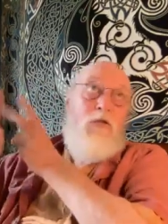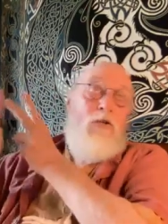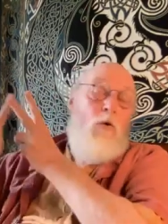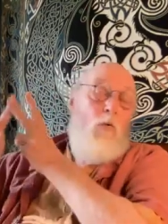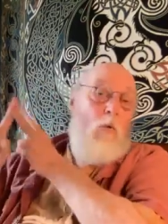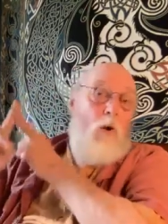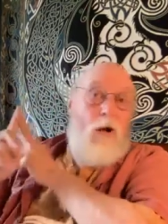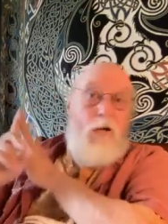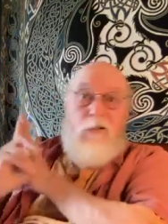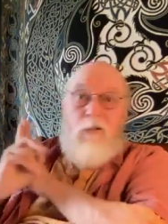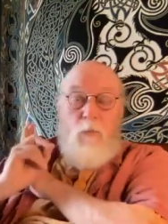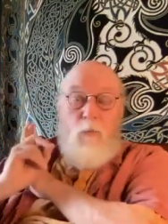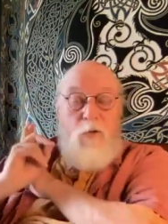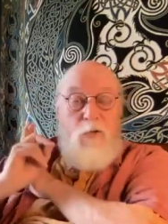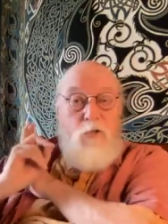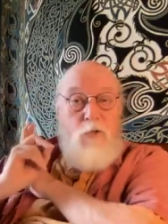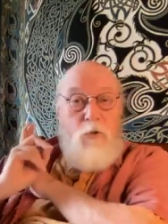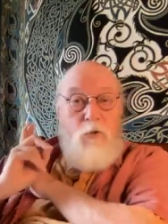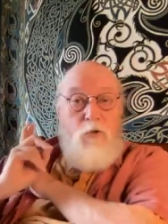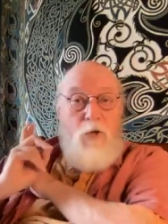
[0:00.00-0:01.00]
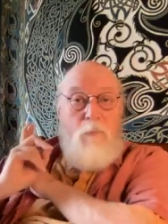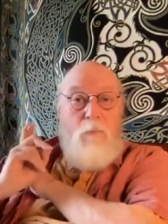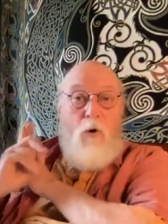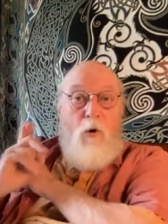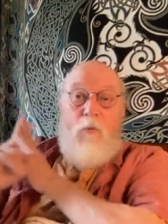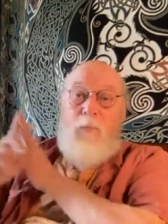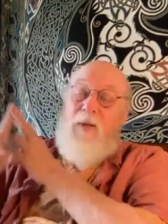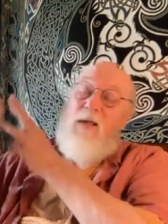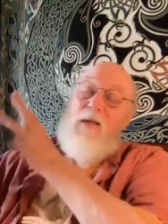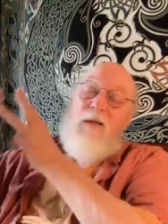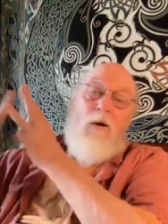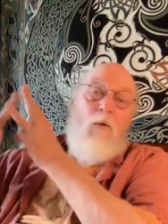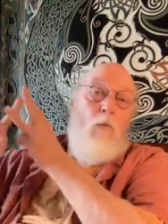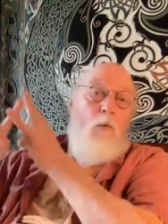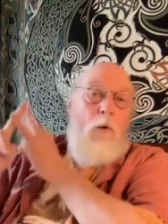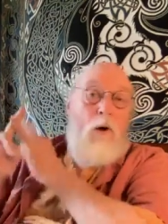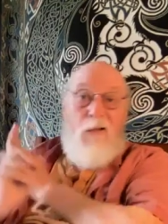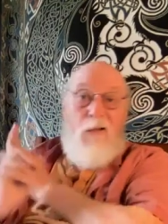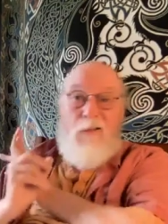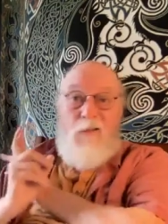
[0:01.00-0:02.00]
You want the research on Bowlby? You
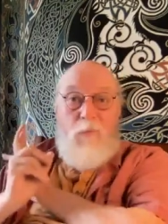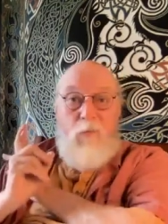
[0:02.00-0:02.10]
want the